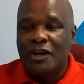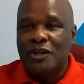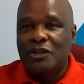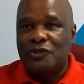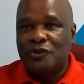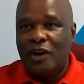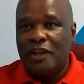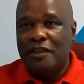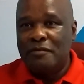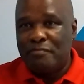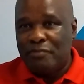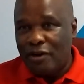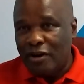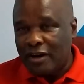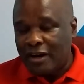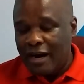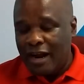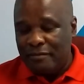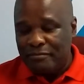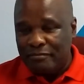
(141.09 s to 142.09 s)
So the
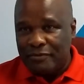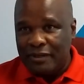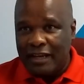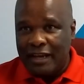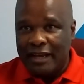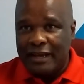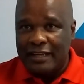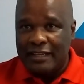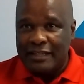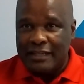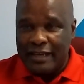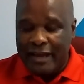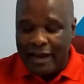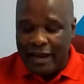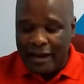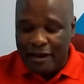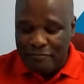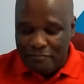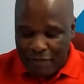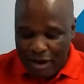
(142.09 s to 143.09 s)
program,
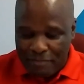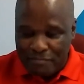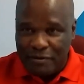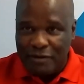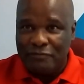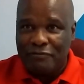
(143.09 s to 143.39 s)
maybe